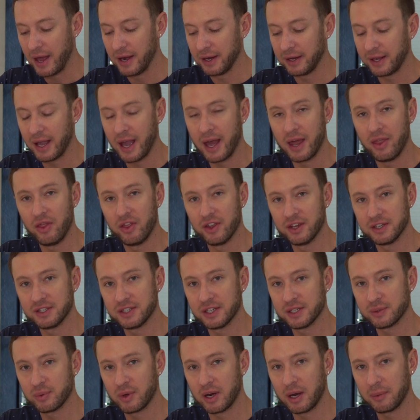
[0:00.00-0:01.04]
And again,
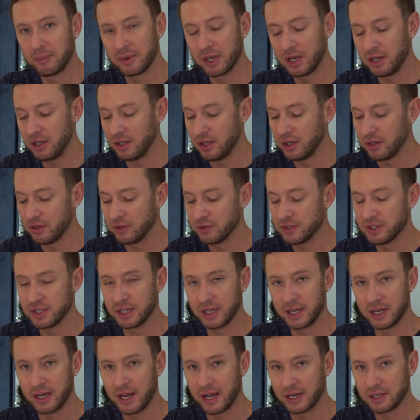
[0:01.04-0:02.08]
this is what I'm going to use
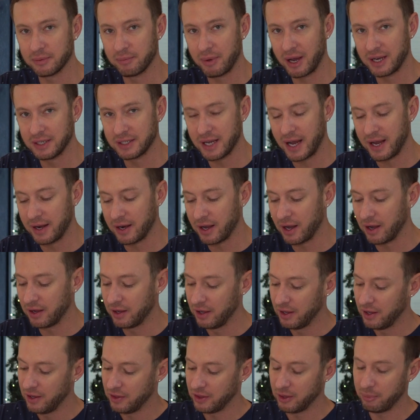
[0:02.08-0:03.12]
to connect my data.
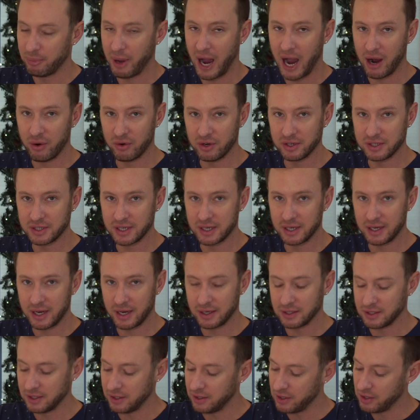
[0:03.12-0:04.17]
The power is
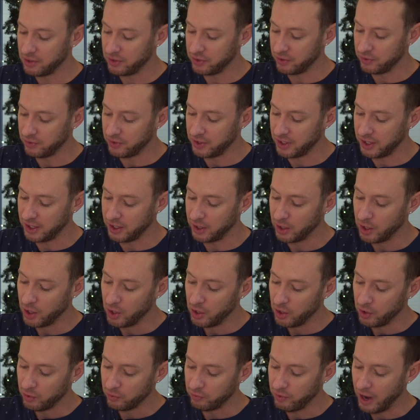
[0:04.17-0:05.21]
connected through the
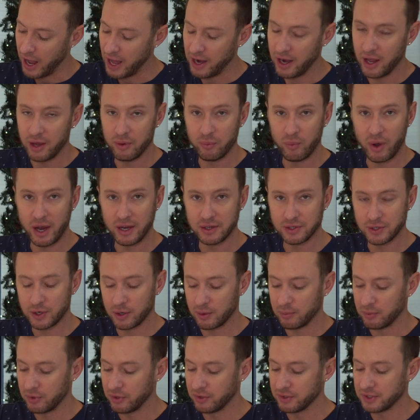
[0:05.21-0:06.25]
red and white
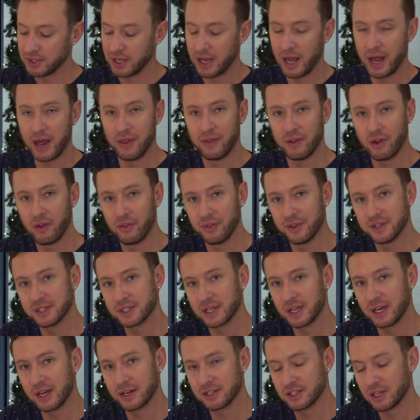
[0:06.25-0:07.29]
terminals, and on
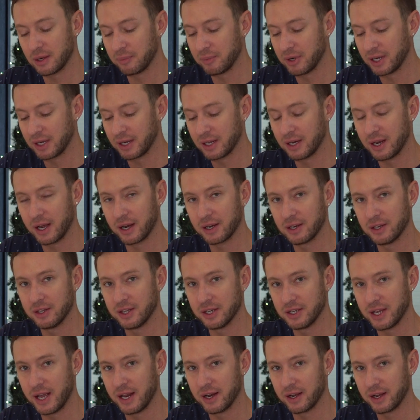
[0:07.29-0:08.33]
this connection, I'm going to connect
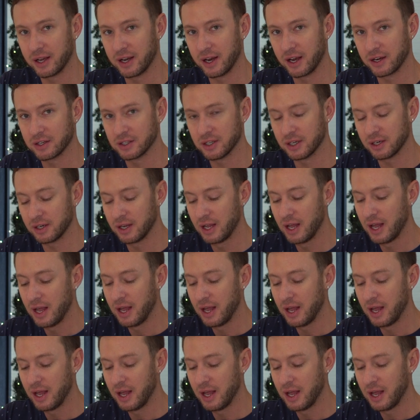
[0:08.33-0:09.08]
the data connection.